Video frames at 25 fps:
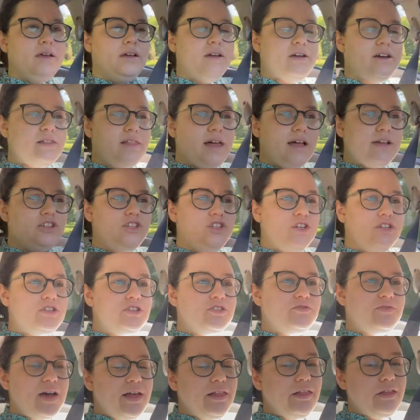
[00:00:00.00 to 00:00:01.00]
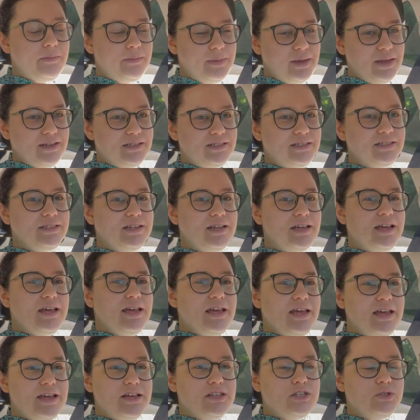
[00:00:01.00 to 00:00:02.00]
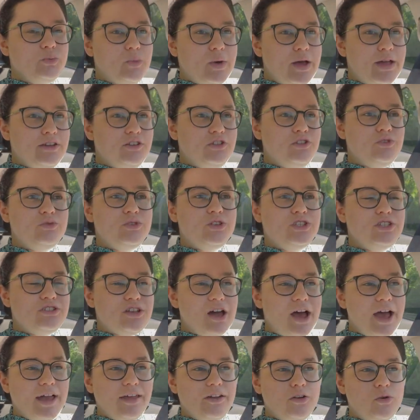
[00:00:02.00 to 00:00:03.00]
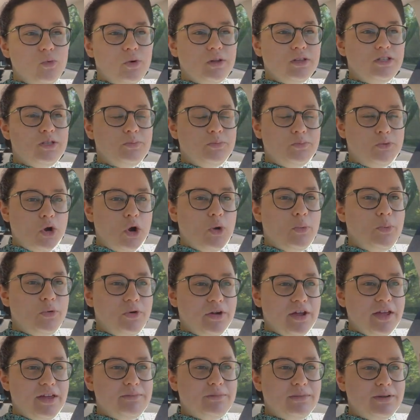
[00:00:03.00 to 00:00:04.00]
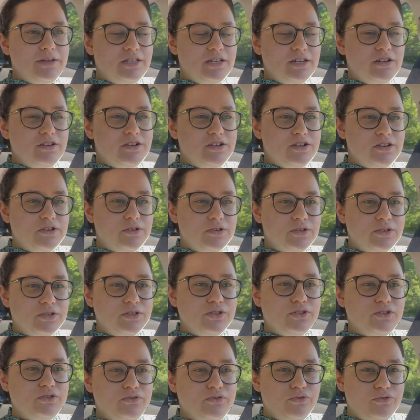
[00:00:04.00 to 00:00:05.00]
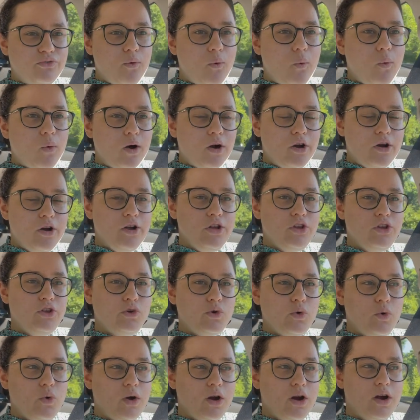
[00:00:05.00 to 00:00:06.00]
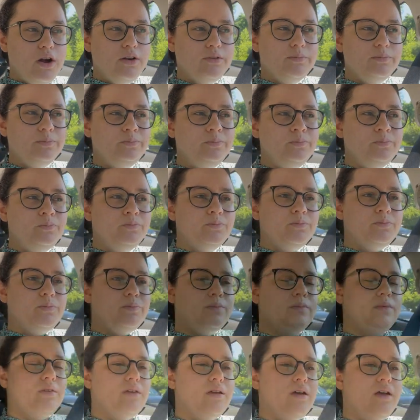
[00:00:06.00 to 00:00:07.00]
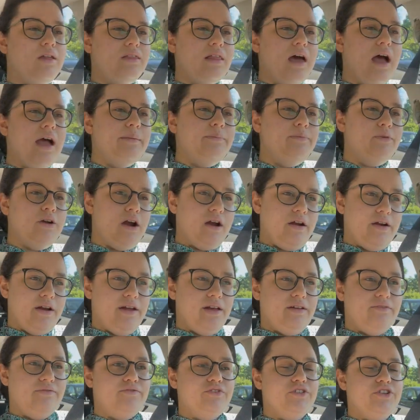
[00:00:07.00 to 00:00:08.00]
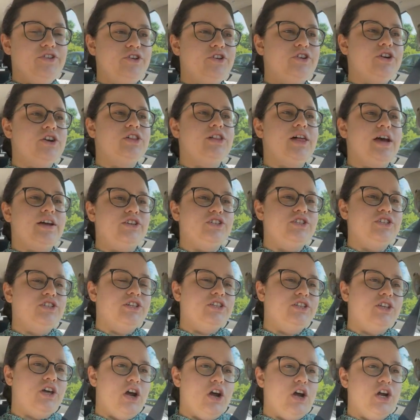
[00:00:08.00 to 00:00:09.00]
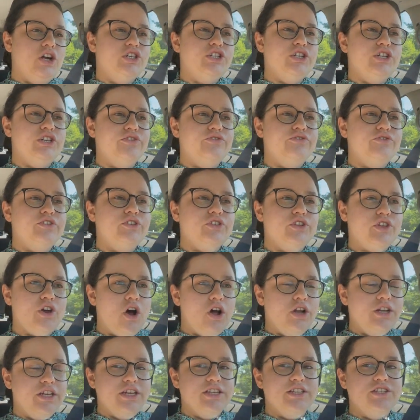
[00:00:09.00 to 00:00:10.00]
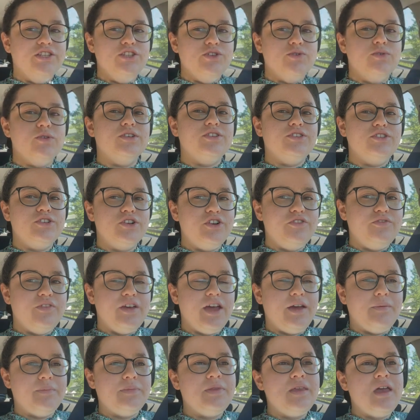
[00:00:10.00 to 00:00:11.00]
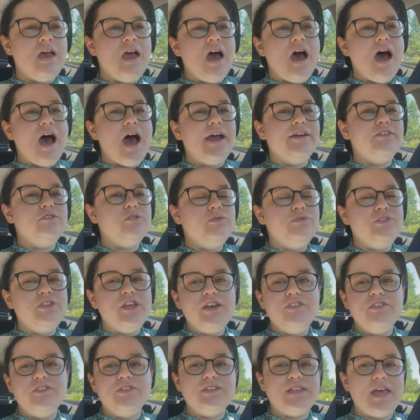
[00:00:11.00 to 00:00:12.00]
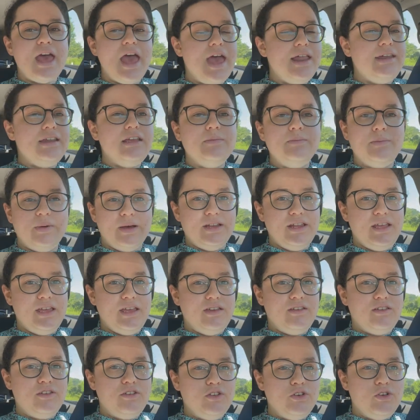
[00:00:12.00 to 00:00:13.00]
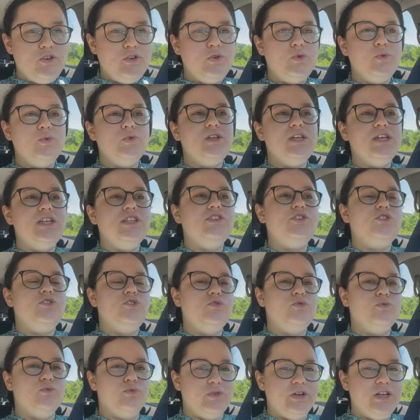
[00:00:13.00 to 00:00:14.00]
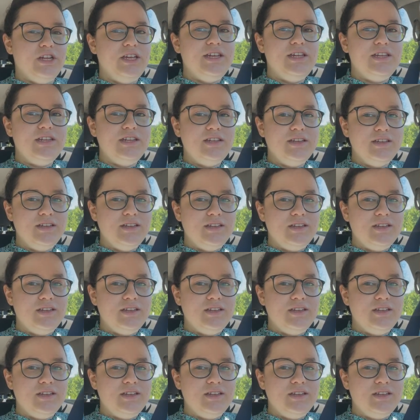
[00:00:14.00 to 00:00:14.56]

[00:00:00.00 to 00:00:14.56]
Collection development is when you decide what's appropriate materials for your library and for your collection at large and for the audience you're serving. I don't think there's anybody who needs to read